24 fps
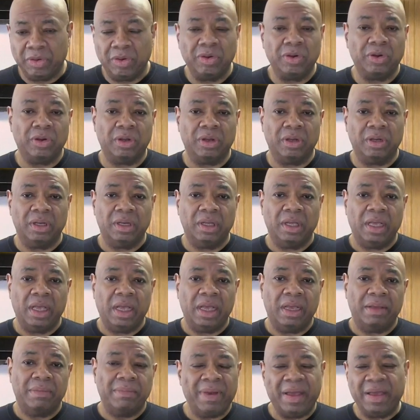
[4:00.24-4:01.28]
to cook.
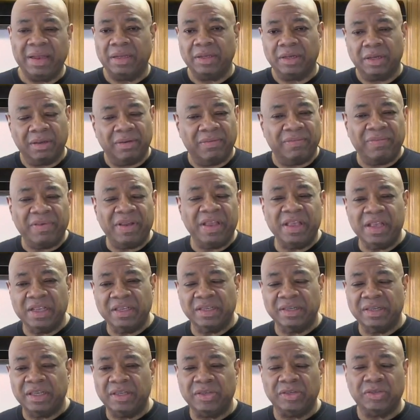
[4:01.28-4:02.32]
Man, the
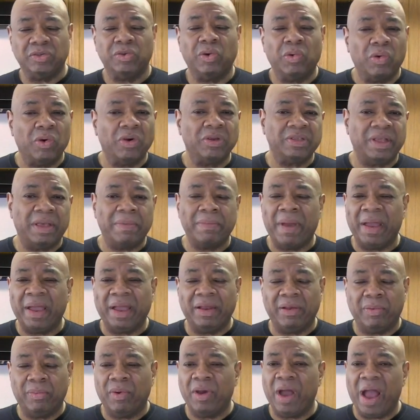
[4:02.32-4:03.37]
convenience of these stores, they're
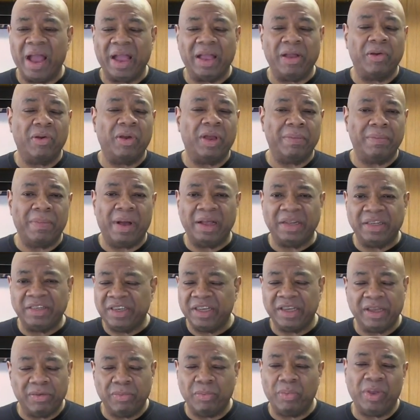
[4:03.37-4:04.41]
making it where I can go get my
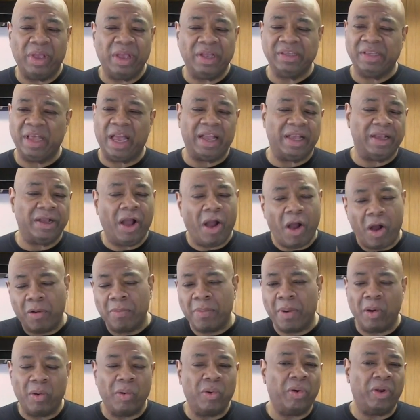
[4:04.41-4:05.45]
chicken wings. I can call
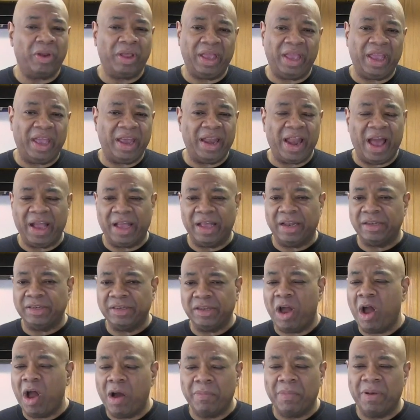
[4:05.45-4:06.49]
my order in. I can
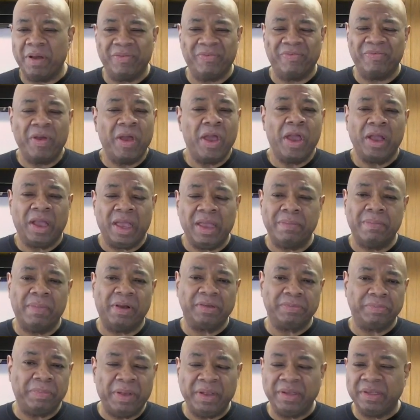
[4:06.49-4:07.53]
keep
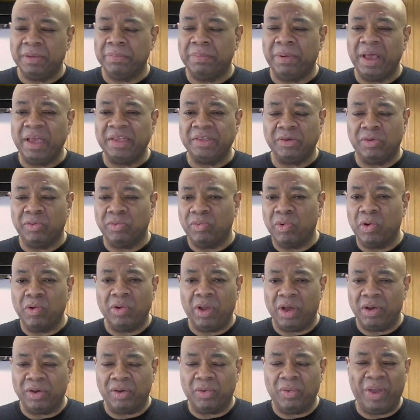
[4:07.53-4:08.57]
my pizza place
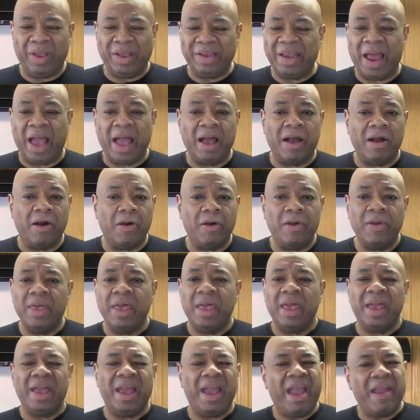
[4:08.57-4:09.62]
on quick dial.
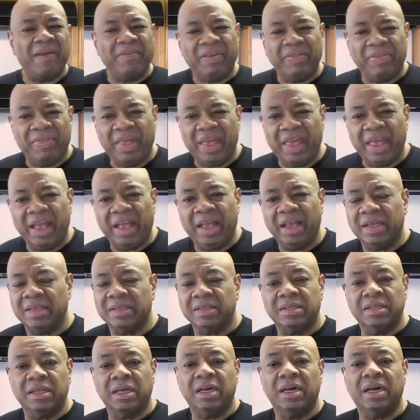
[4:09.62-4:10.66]
Everything
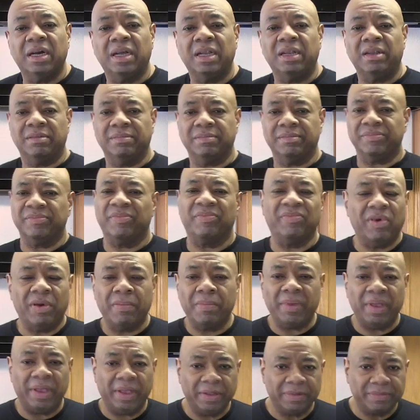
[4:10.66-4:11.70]
is done for
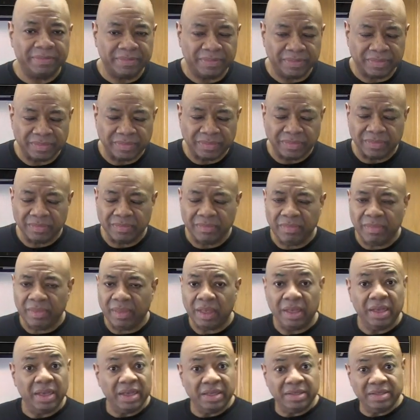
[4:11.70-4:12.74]
me.
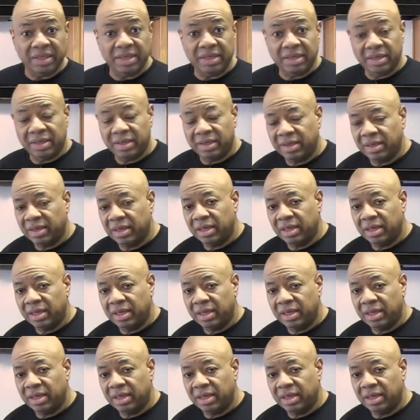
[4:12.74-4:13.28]
Is it?